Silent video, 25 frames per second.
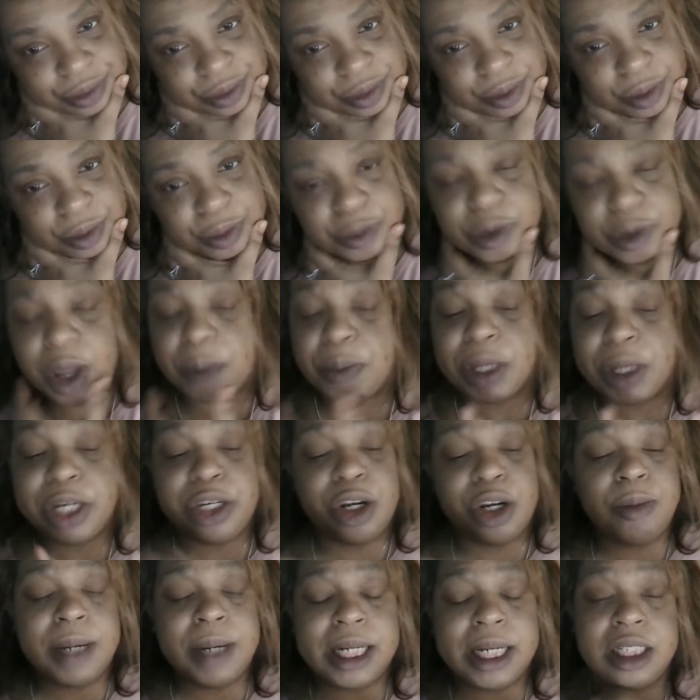But nobody
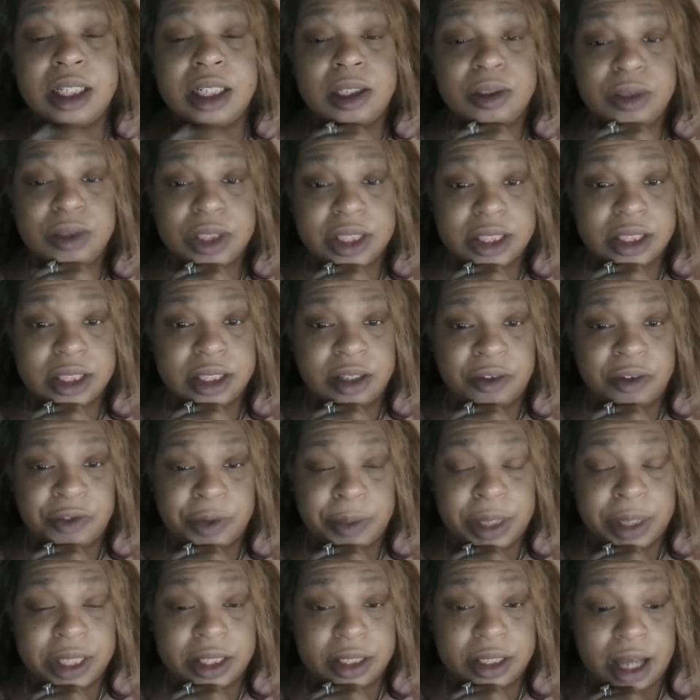knows this information
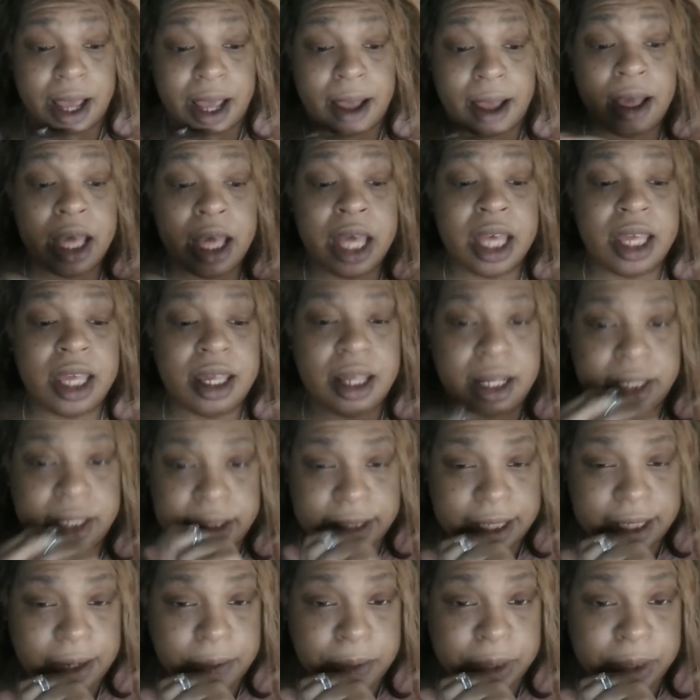yet except
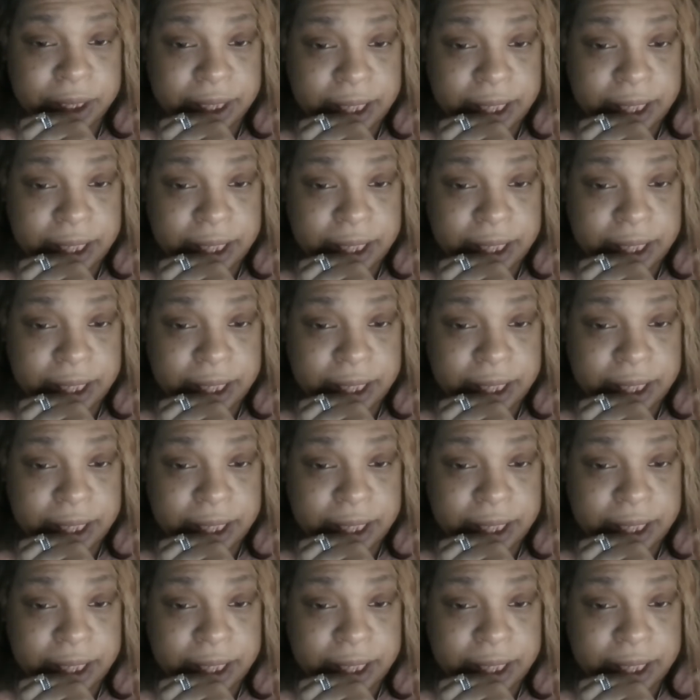Milan,